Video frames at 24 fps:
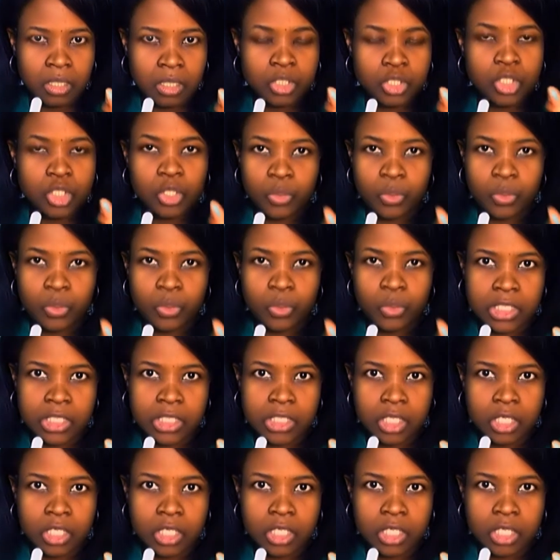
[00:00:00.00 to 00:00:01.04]
to
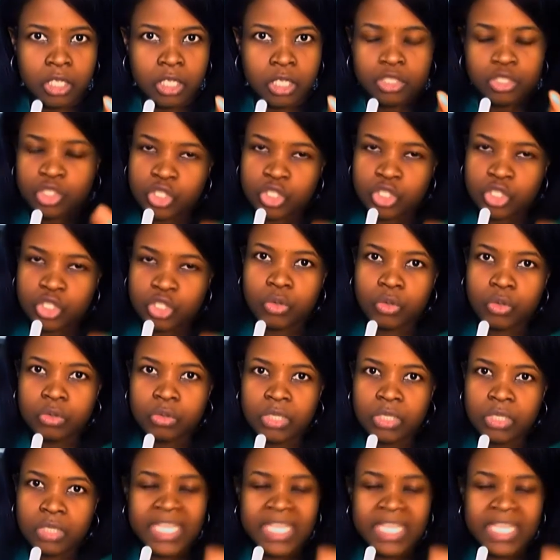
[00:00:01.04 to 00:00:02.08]
it. So
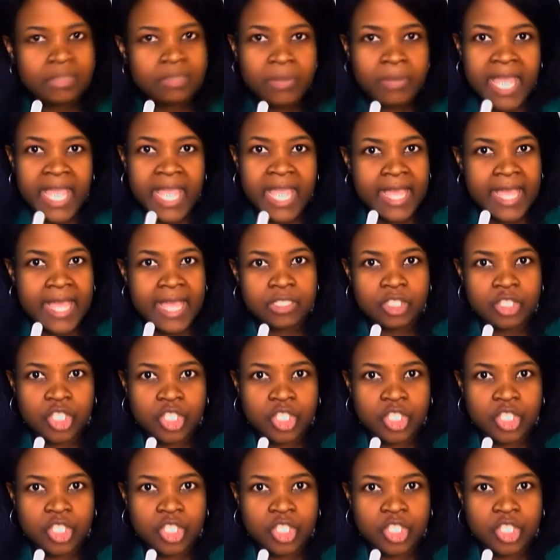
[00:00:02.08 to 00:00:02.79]
kiss my ass,